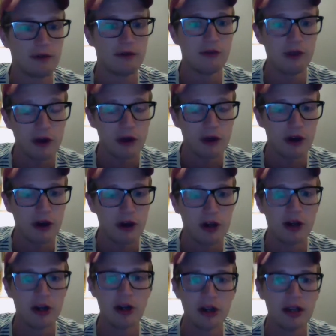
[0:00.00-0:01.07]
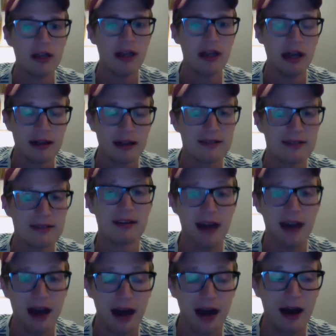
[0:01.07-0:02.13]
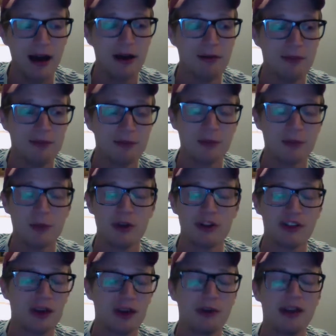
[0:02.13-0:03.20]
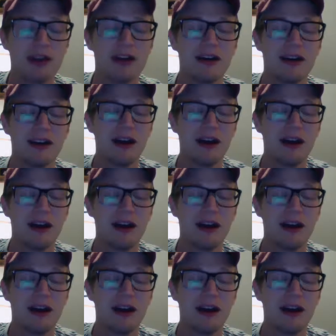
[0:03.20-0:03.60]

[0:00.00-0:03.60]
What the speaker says: further. Yes. Which I mean,